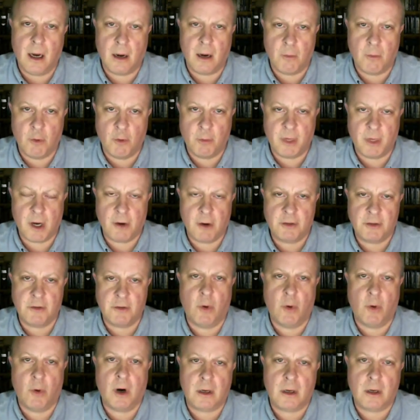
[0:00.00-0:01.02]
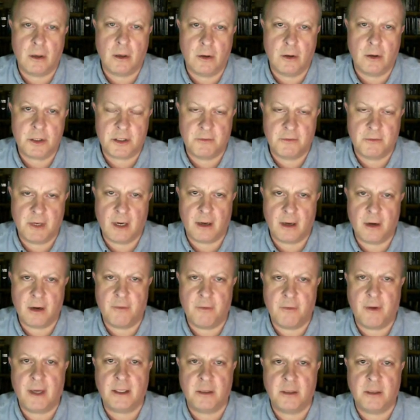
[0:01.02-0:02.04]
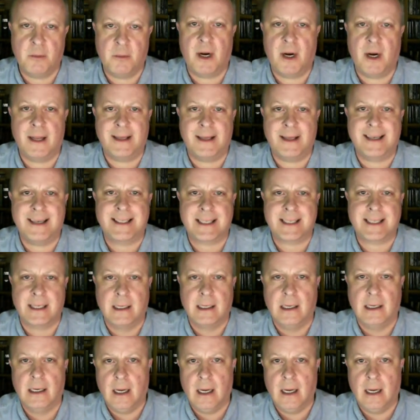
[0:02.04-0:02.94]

will be out of work or severely affected by this.